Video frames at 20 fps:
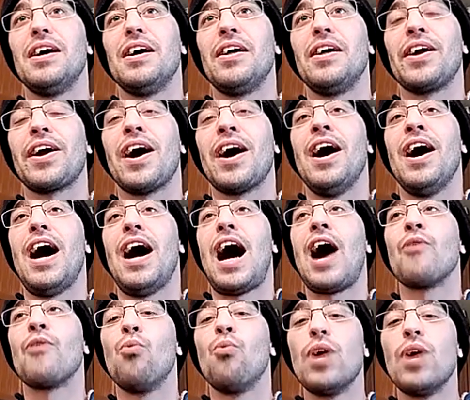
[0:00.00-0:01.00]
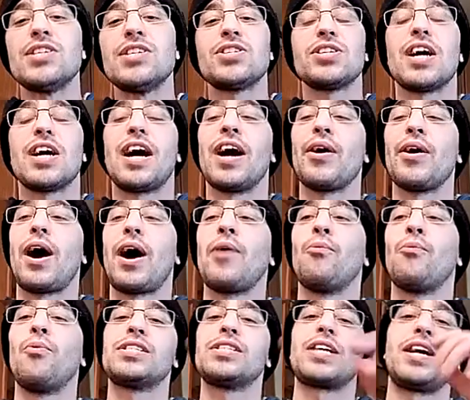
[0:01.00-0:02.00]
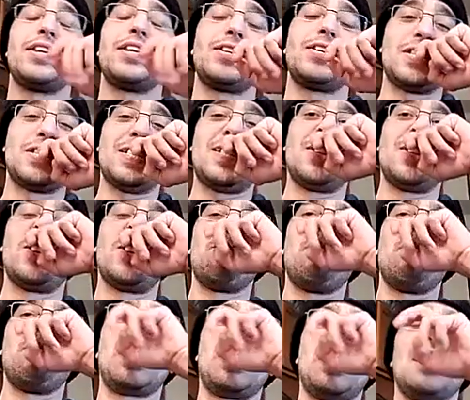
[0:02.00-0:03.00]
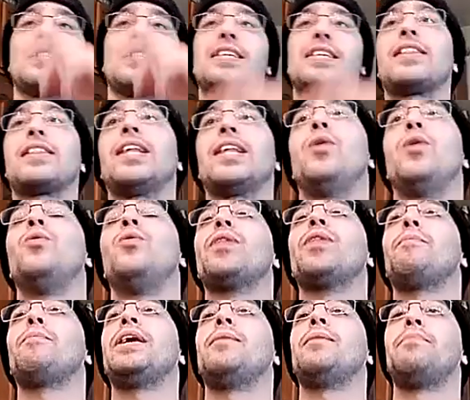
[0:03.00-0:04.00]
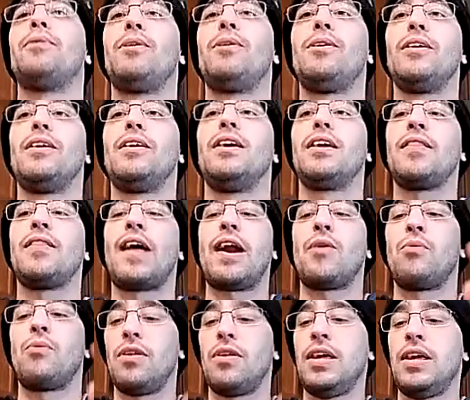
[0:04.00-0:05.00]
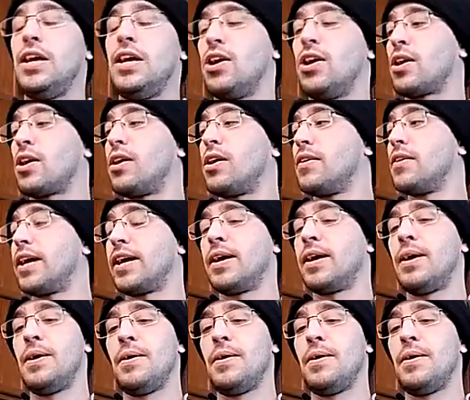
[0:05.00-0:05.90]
like, I wish I understood, because like, the only people that I really hear like